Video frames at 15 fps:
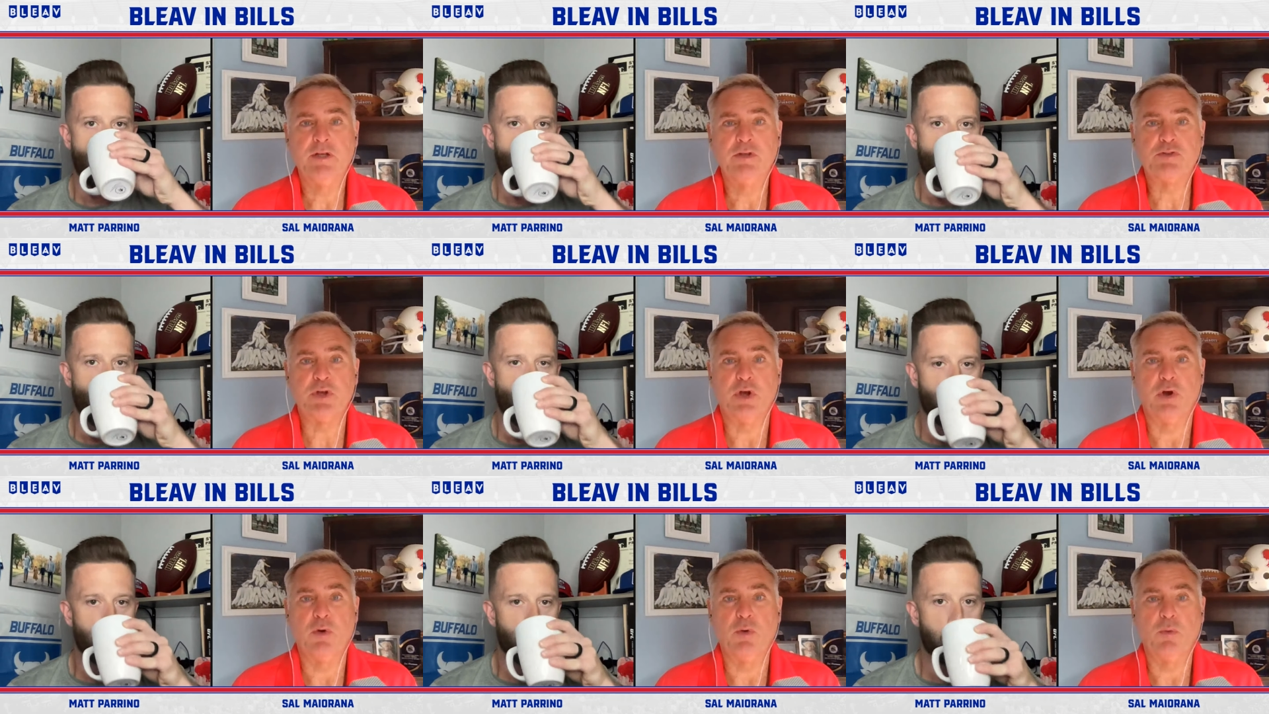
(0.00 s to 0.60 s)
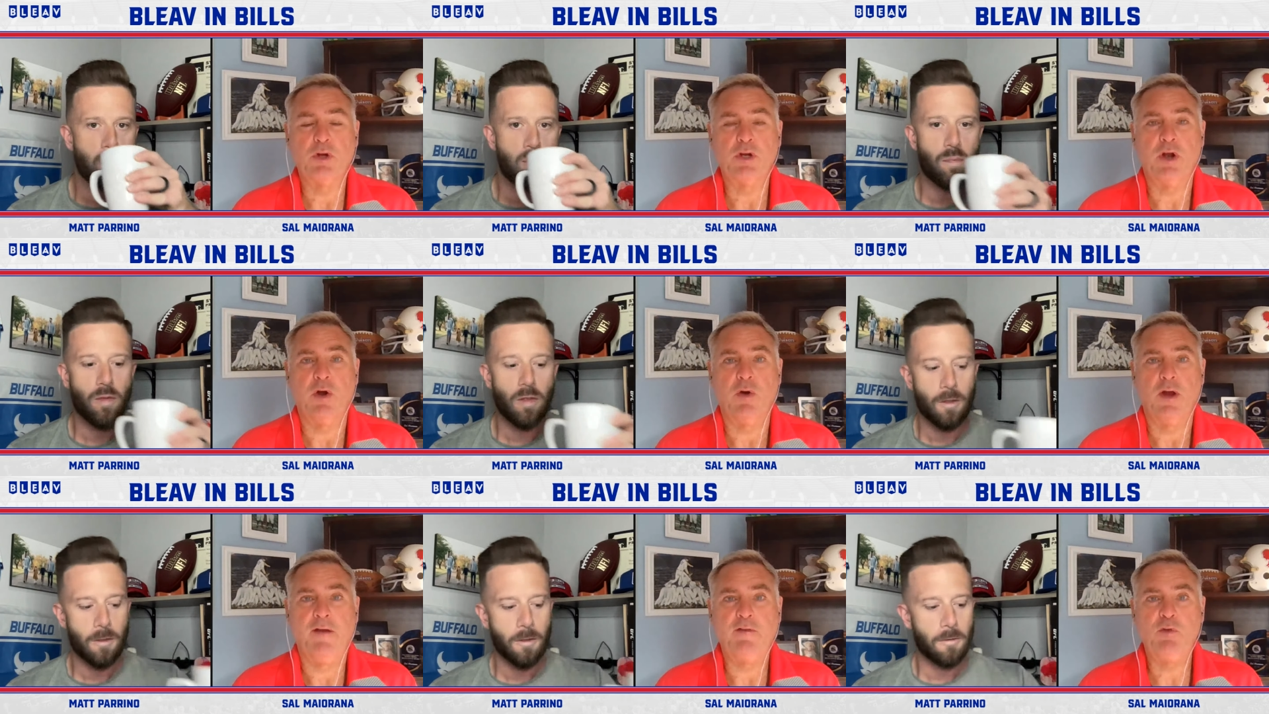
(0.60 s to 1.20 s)
Speaker 1: So, you
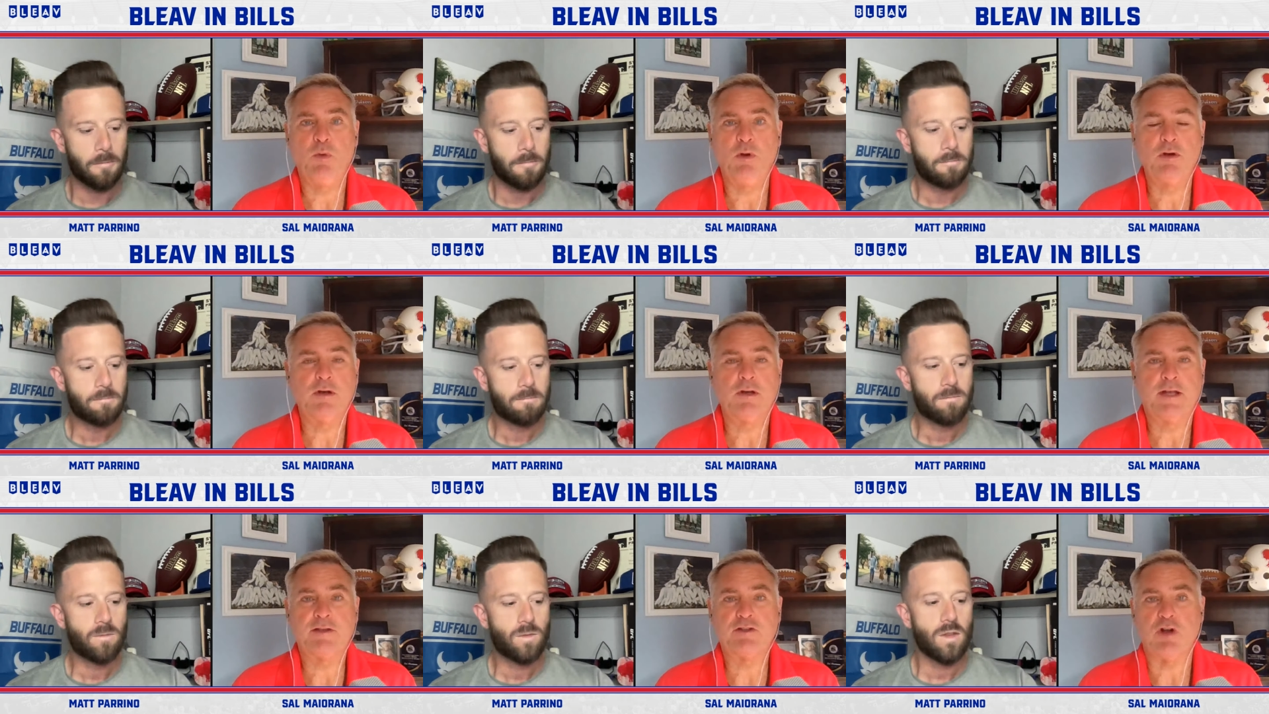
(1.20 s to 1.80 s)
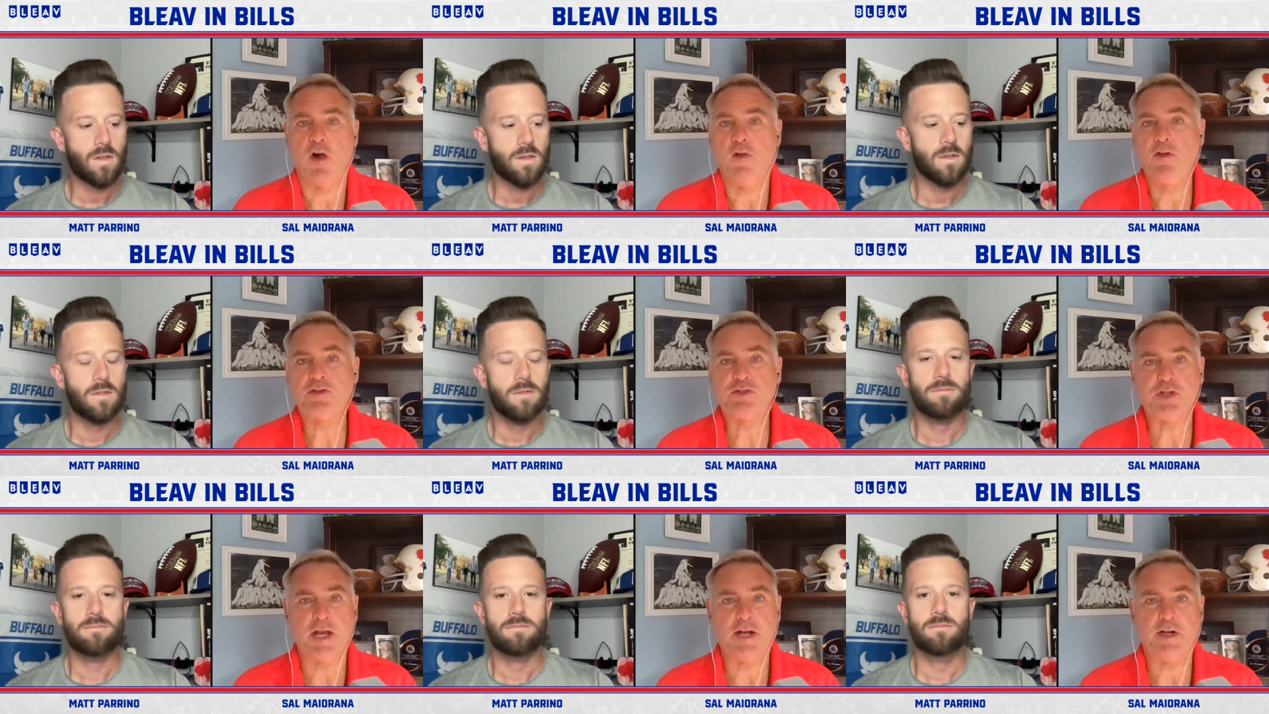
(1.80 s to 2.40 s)
know, everyone gets all
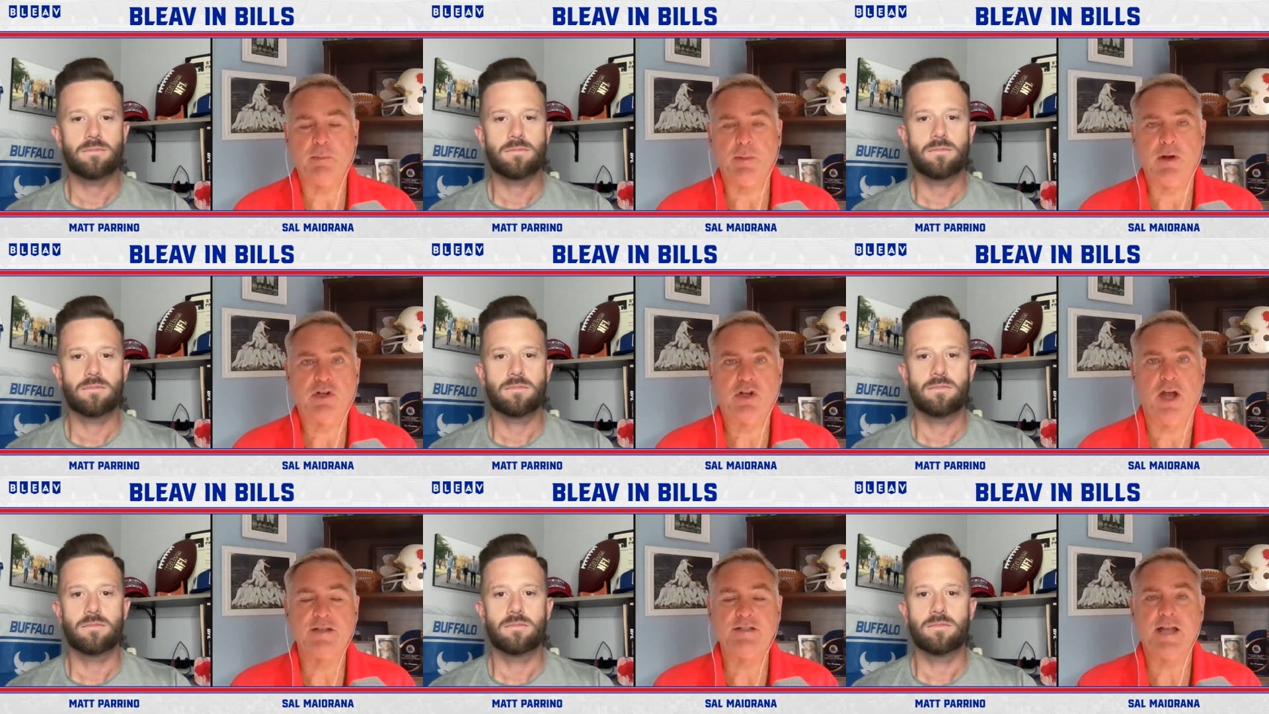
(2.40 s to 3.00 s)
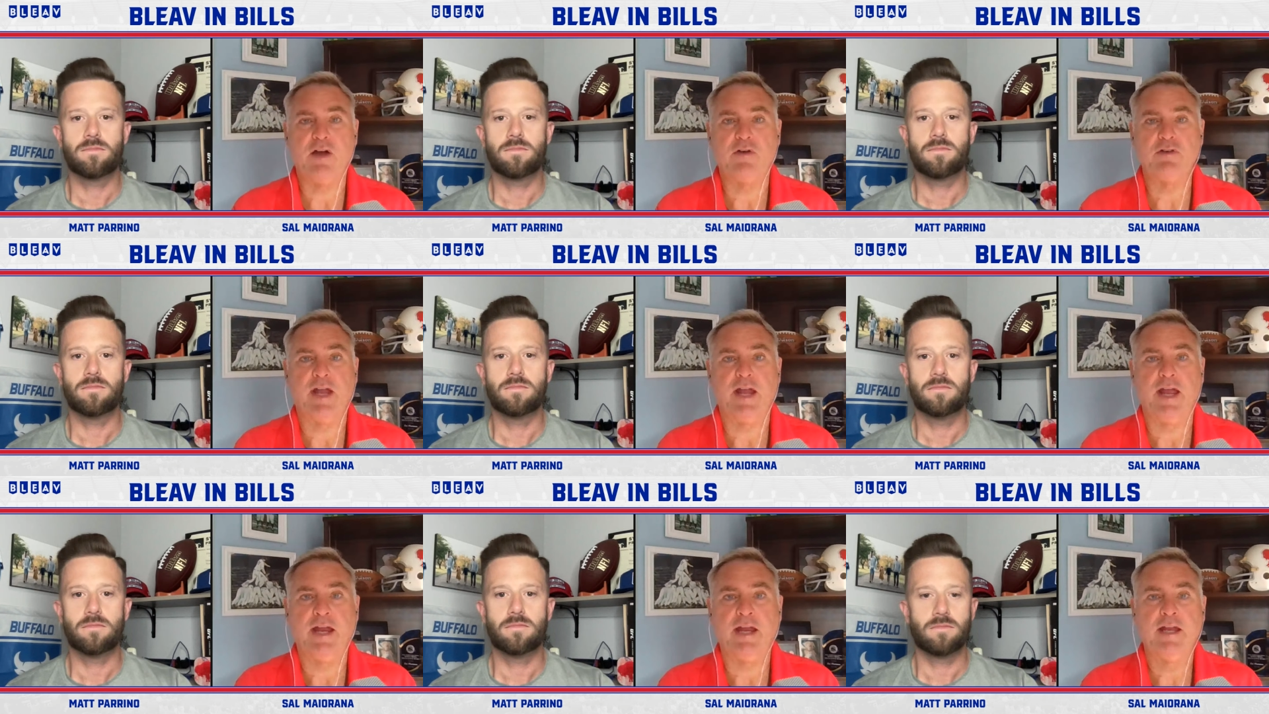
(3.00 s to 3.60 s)
excited about cut down
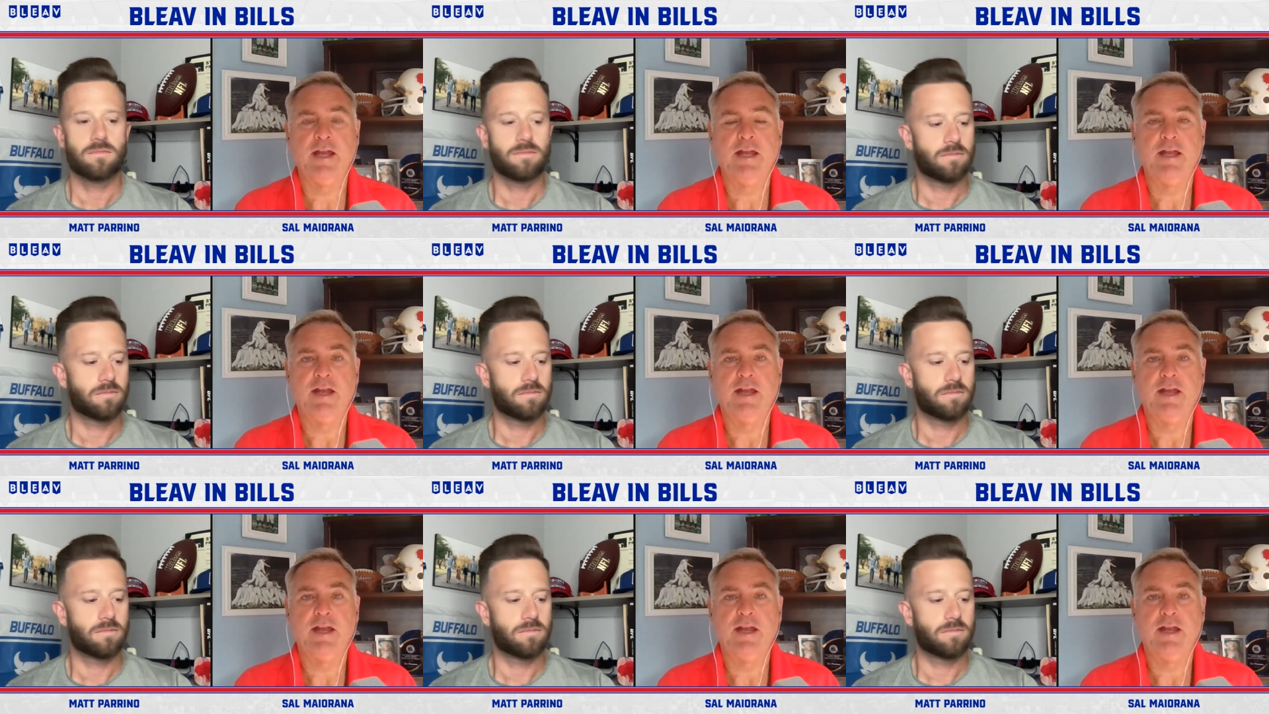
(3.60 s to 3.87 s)
day